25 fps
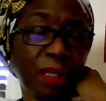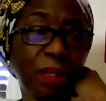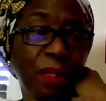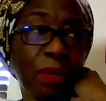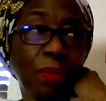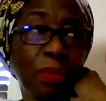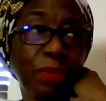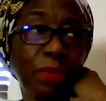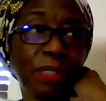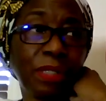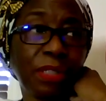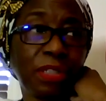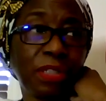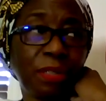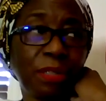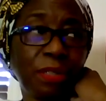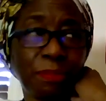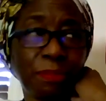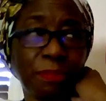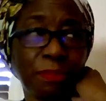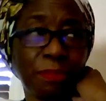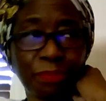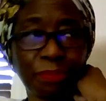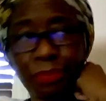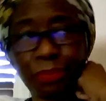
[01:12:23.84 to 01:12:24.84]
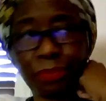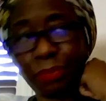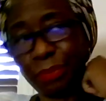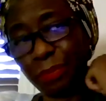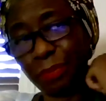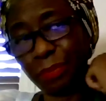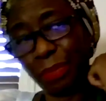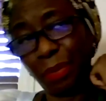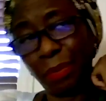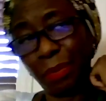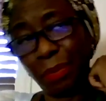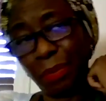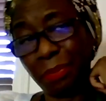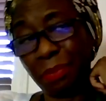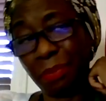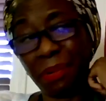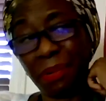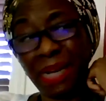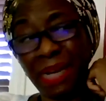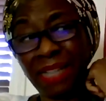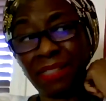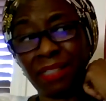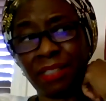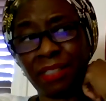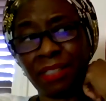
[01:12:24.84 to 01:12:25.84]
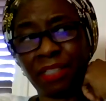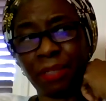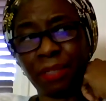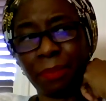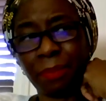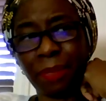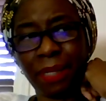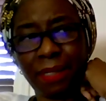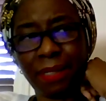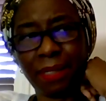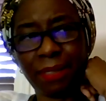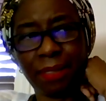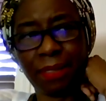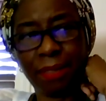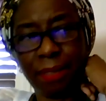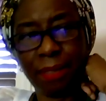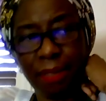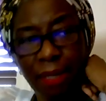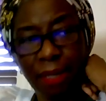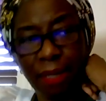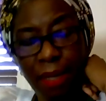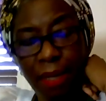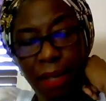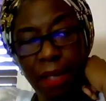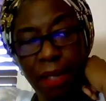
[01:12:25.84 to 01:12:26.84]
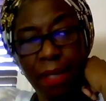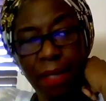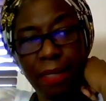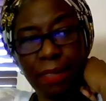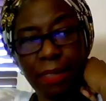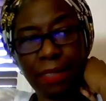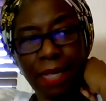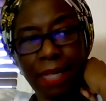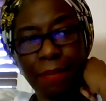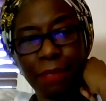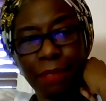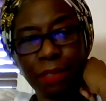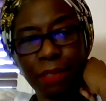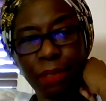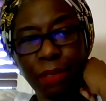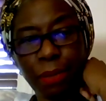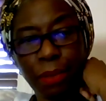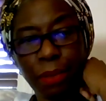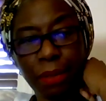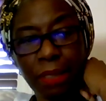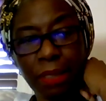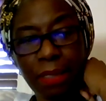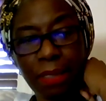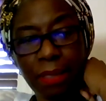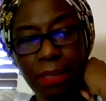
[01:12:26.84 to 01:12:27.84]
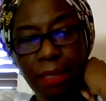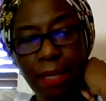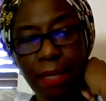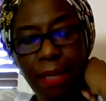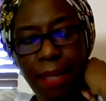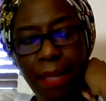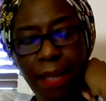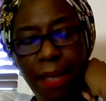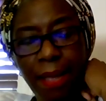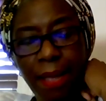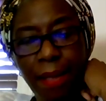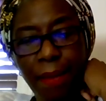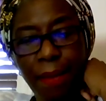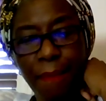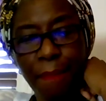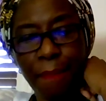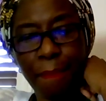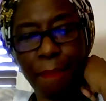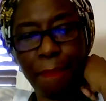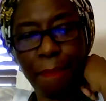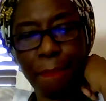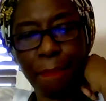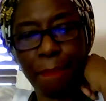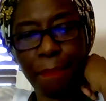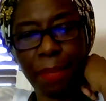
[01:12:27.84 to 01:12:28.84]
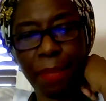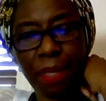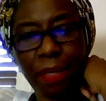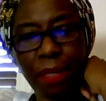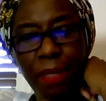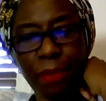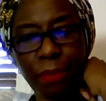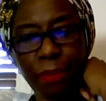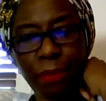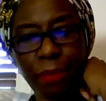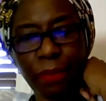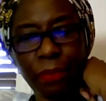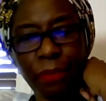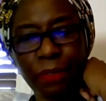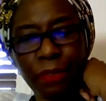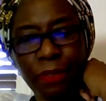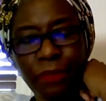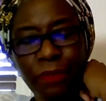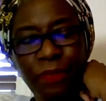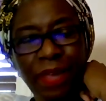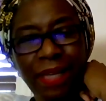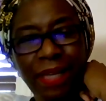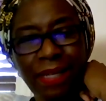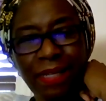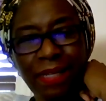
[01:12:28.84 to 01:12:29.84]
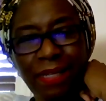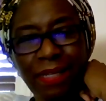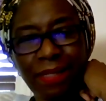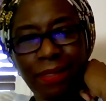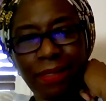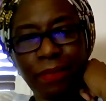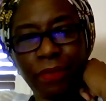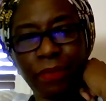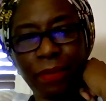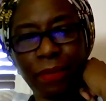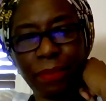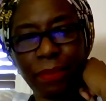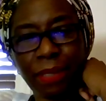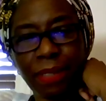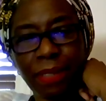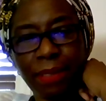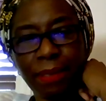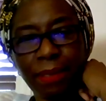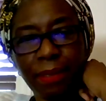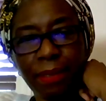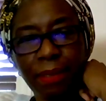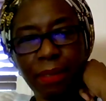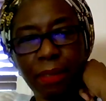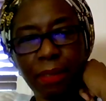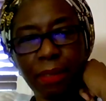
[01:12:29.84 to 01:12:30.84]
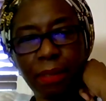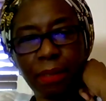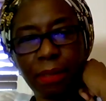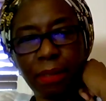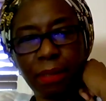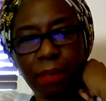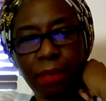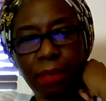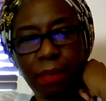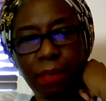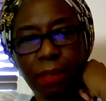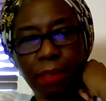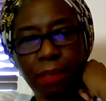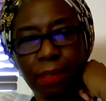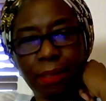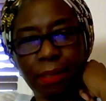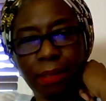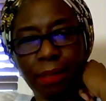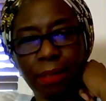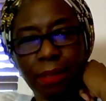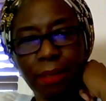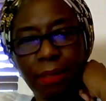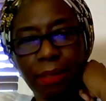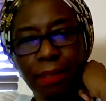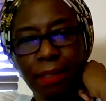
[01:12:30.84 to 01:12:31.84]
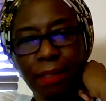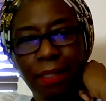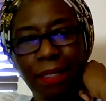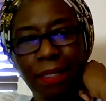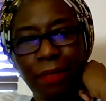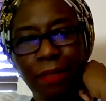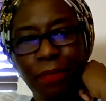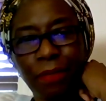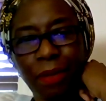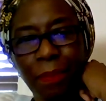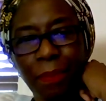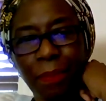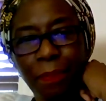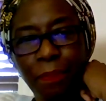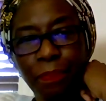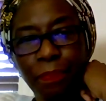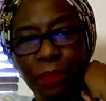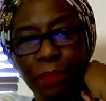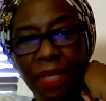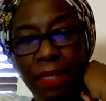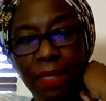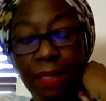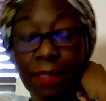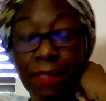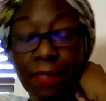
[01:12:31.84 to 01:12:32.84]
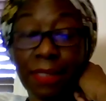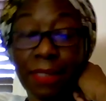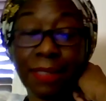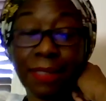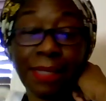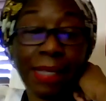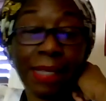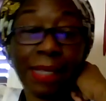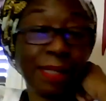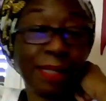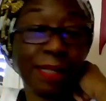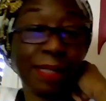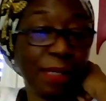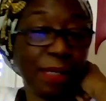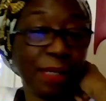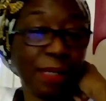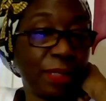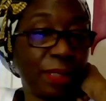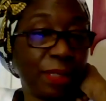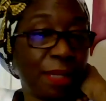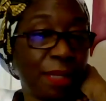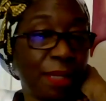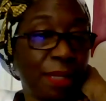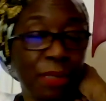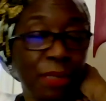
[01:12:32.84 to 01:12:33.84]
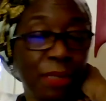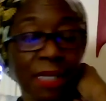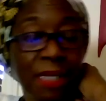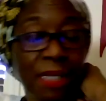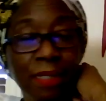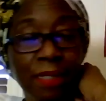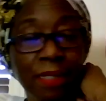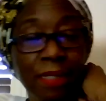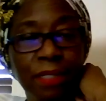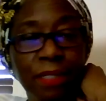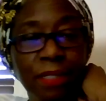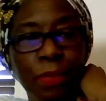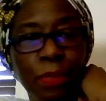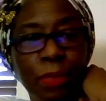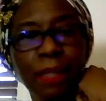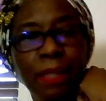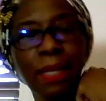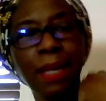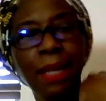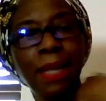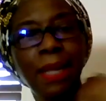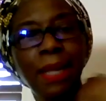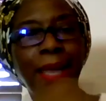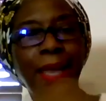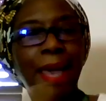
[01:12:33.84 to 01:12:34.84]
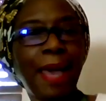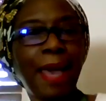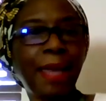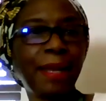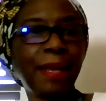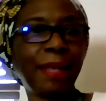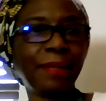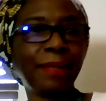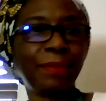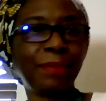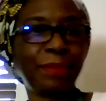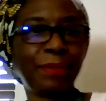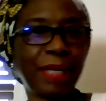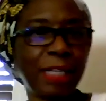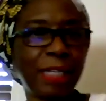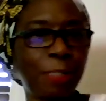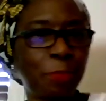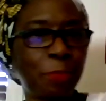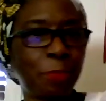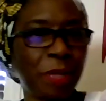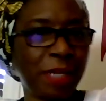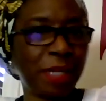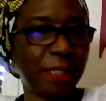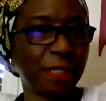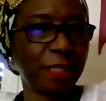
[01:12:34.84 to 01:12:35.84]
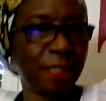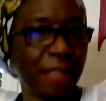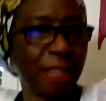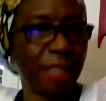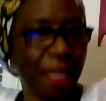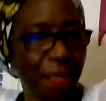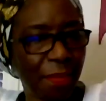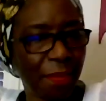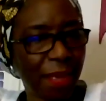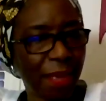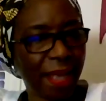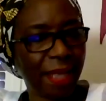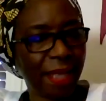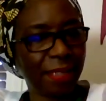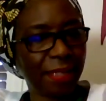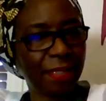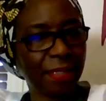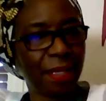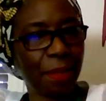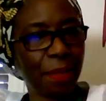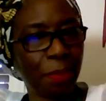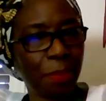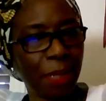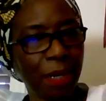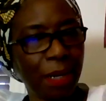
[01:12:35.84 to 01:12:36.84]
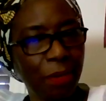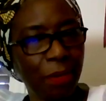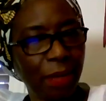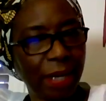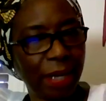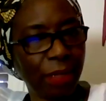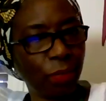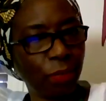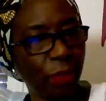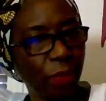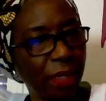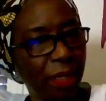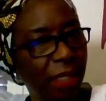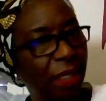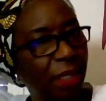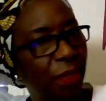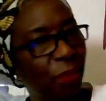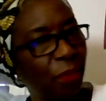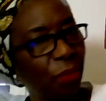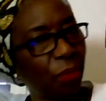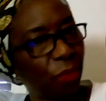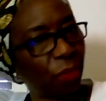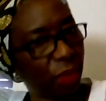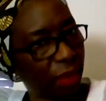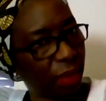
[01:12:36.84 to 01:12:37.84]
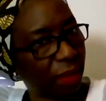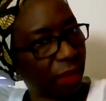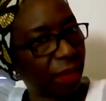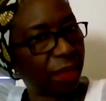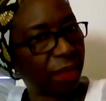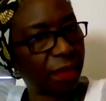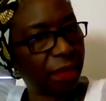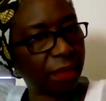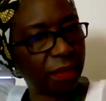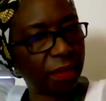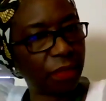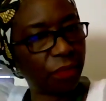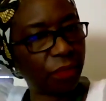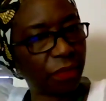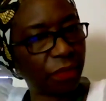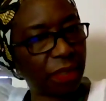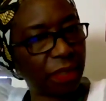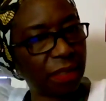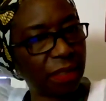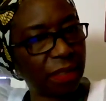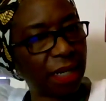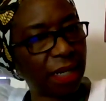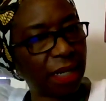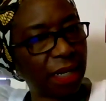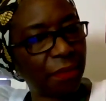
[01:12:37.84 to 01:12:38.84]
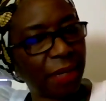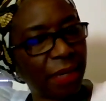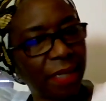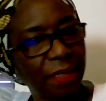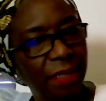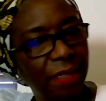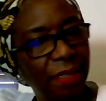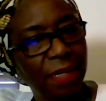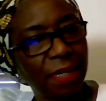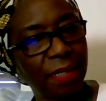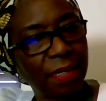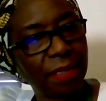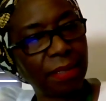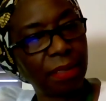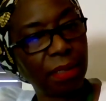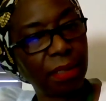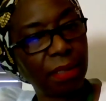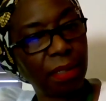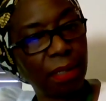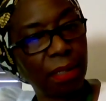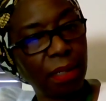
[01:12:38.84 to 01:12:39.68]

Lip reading: ownership or proprietorship, as Simon called it. It was fairly easy for me to give up and understand that it was somebody else's work. And I've experienced the same as a playwright working with different directors,